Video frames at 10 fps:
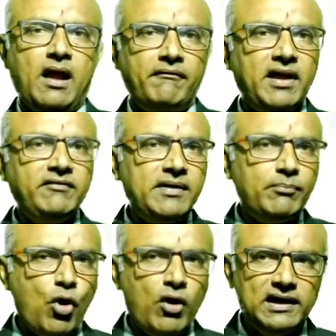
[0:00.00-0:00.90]
When we
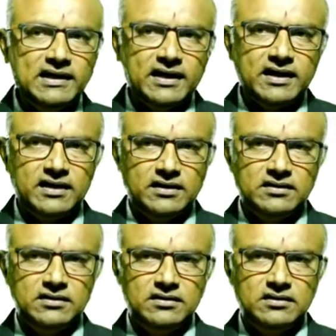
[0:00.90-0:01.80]
boil the
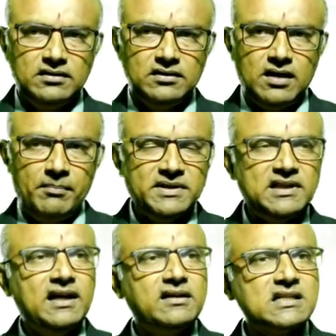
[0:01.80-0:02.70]

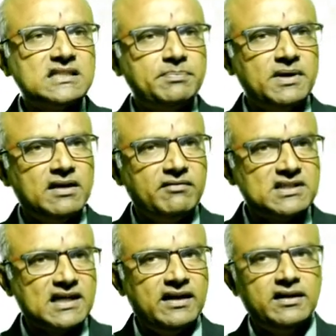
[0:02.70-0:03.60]
methylated spirit
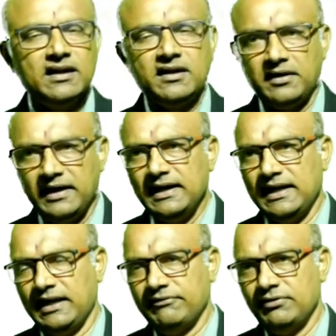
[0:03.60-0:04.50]
which contains green
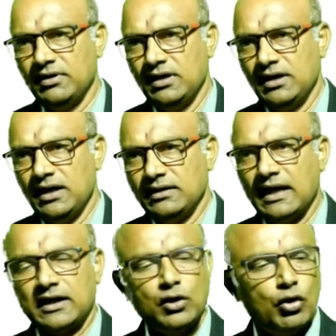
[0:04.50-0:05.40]
leaf,
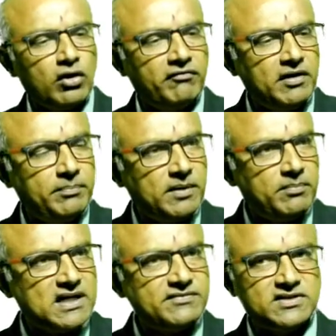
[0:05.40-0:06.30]
the chlorophyll
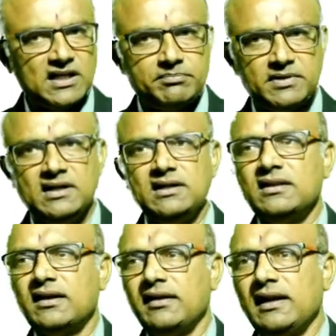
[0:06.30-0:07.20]
pigments which are present in
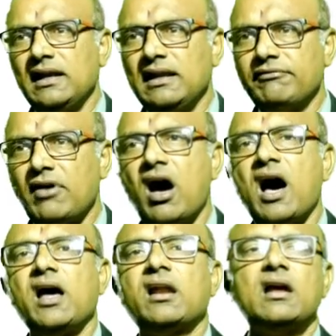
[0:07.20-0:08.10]
the green leaf
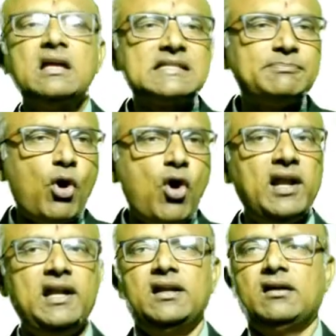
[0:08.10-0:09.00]
are
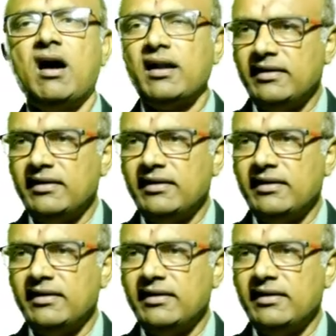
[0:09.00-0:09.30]
spoiled or